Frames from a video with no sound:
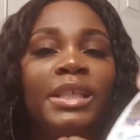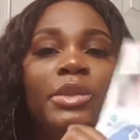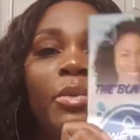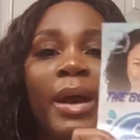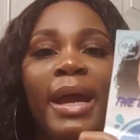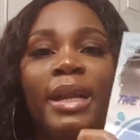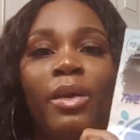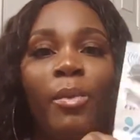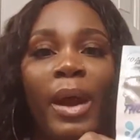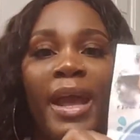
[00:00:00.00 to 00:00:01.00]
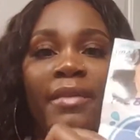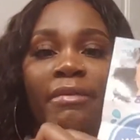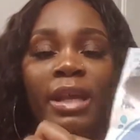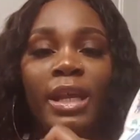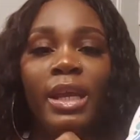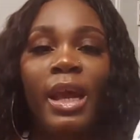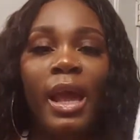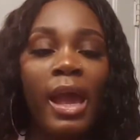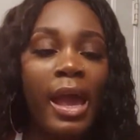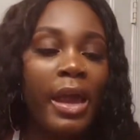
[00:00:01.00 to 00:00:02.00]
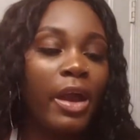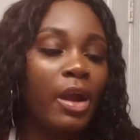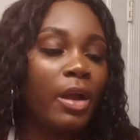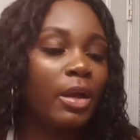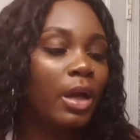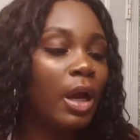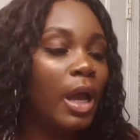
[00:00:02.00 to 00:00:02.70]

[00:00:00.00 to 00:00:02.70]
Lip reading: is the Wet and Wavy hair,